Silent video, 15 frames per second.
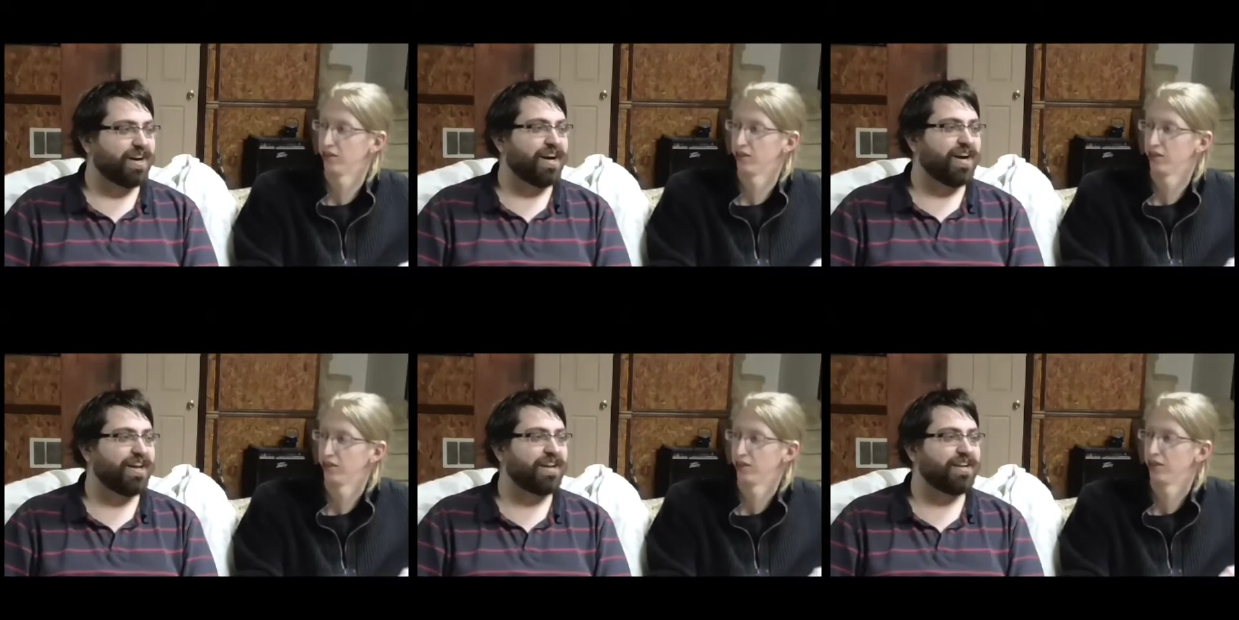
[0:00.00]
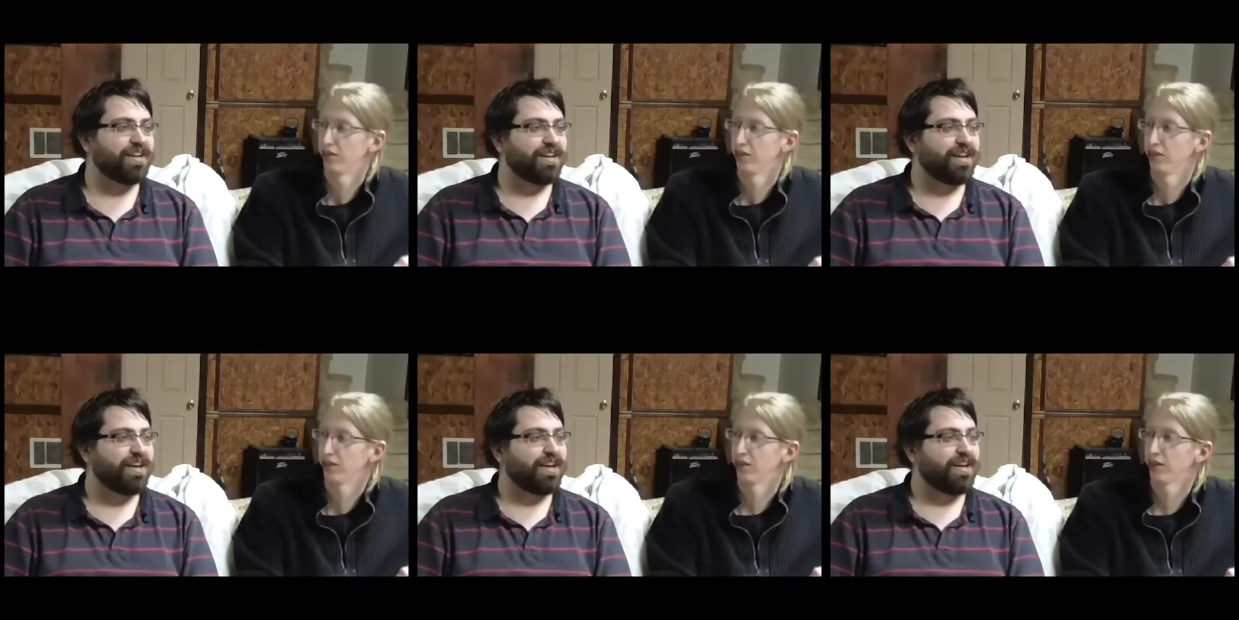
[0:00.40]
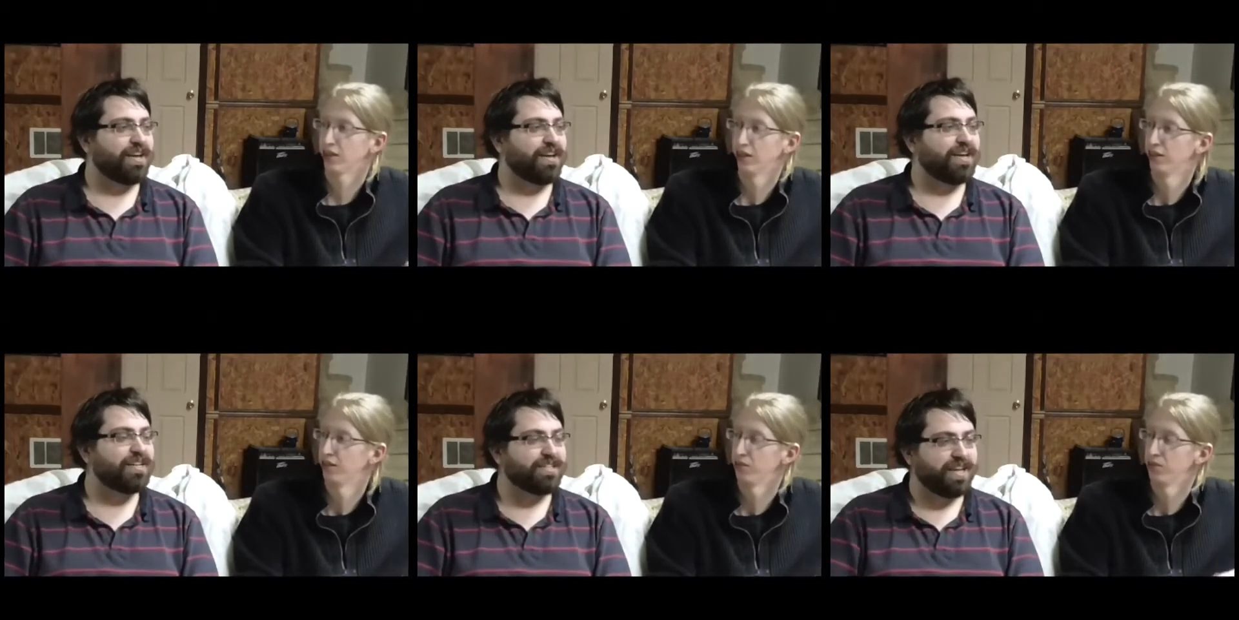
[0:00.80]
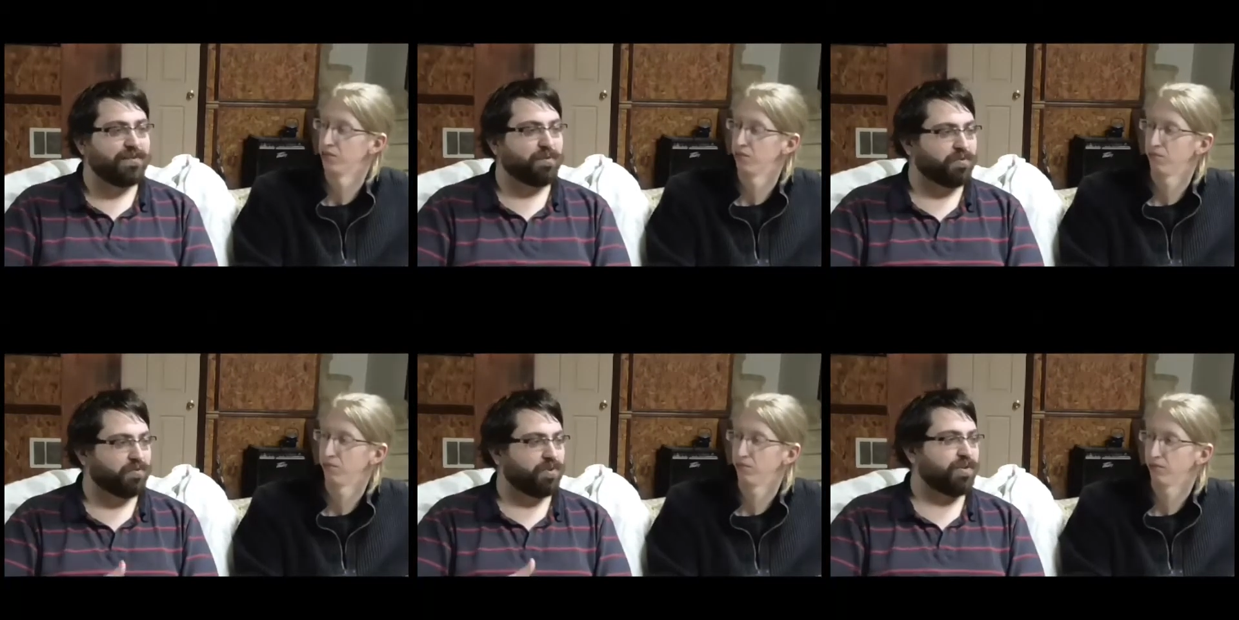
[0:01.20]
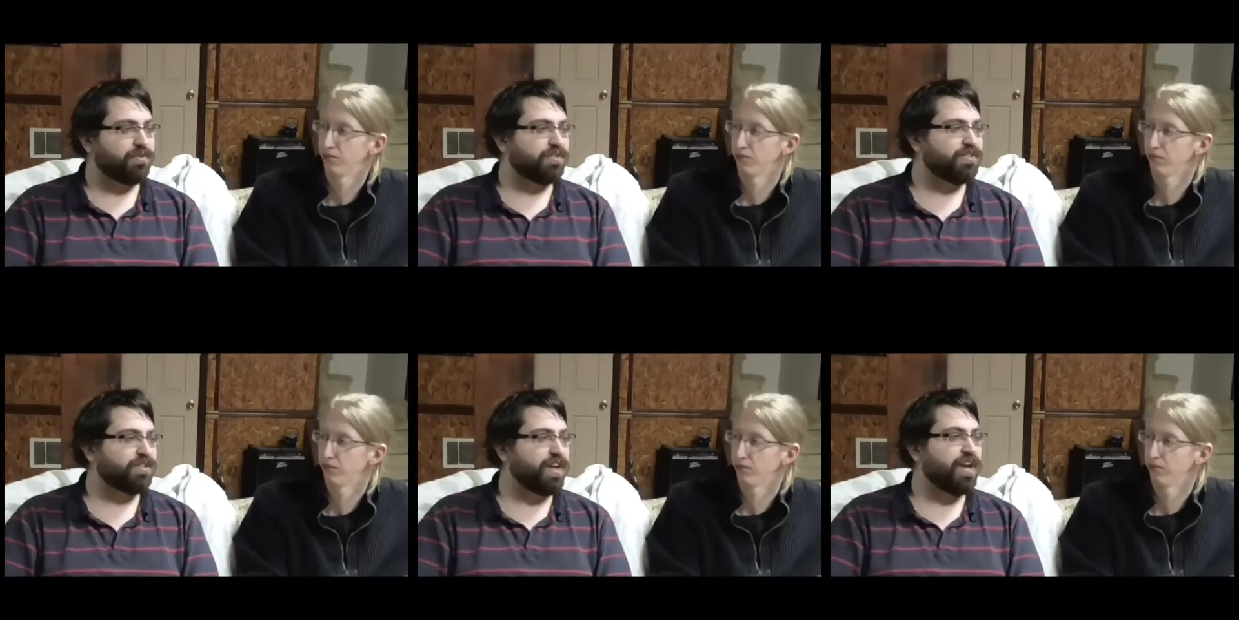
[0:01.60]
Speaker 1: hide it. Yeah. He's evil for
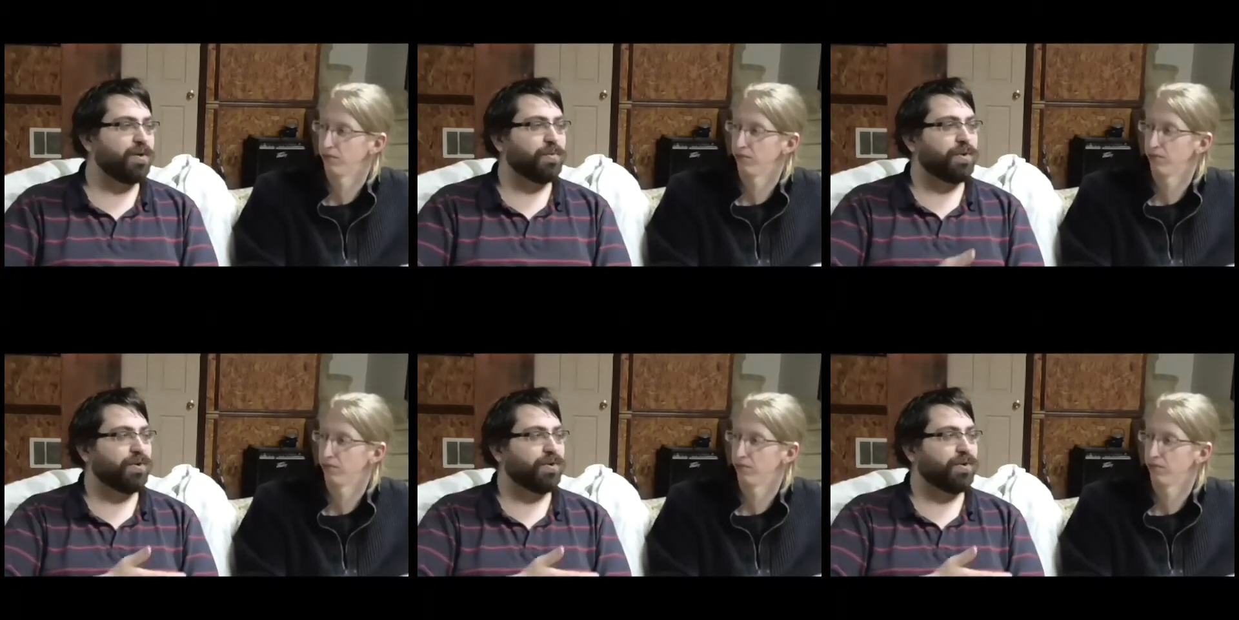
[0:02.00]
evil's sake.